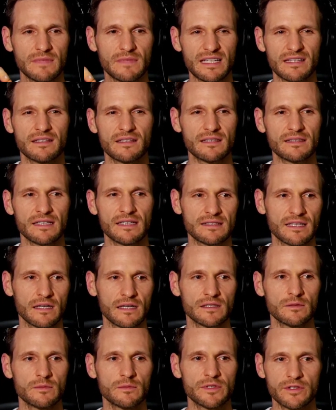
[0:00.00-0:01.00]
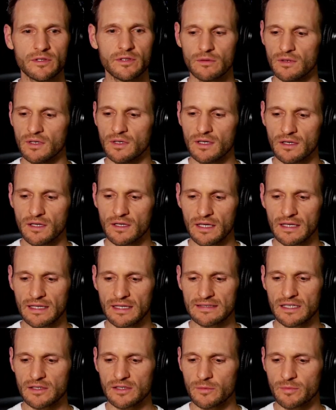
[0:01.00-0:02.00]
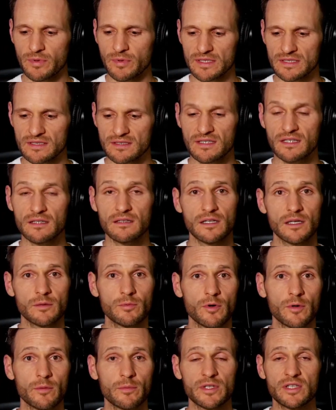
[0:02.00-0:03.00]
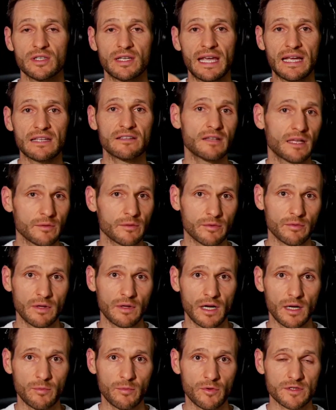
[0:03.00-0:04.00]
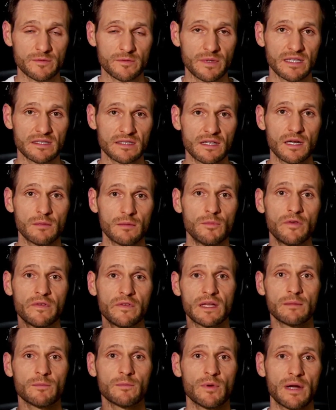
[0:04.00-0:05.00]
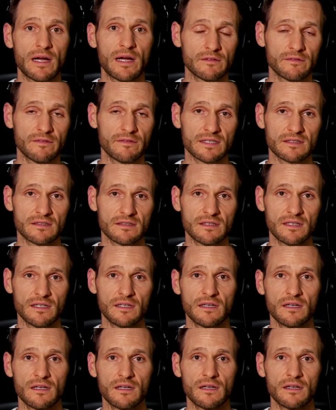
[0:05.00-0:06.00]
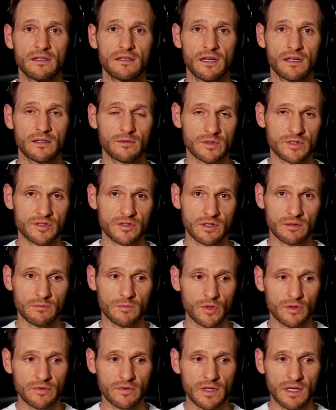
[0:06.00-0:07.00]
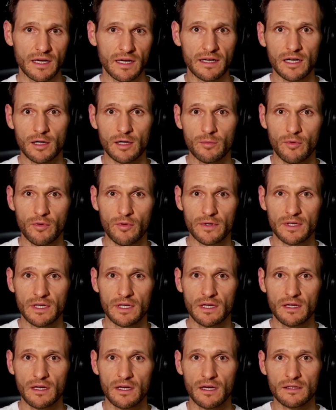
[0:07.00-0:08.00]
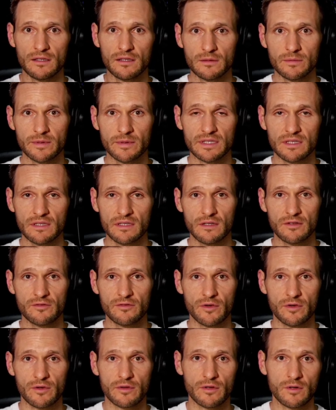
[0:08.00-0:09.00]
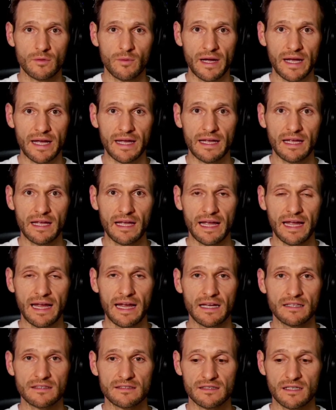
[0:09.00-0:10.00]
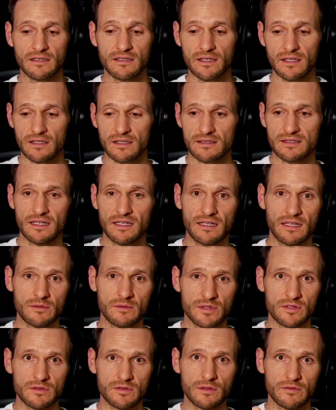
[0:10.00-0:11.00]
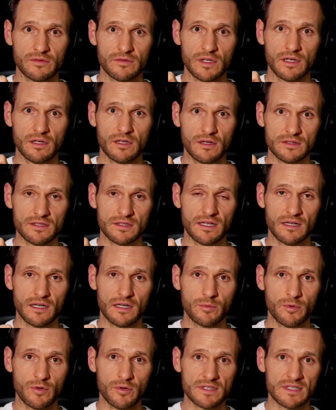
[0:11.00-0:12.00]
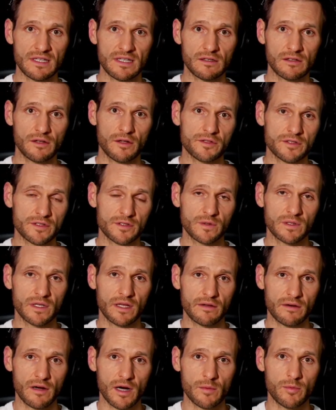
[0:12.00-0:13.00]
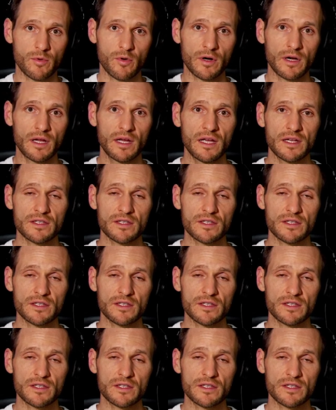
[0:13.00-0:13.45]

I think that's how you would do. That's how you would place a single airport. But you can't do that with 3 airports because moving them around affects the other ones. You can move an airport a little bit further away, and suddenly the city that was sort of close to that airport is now closer to another airport.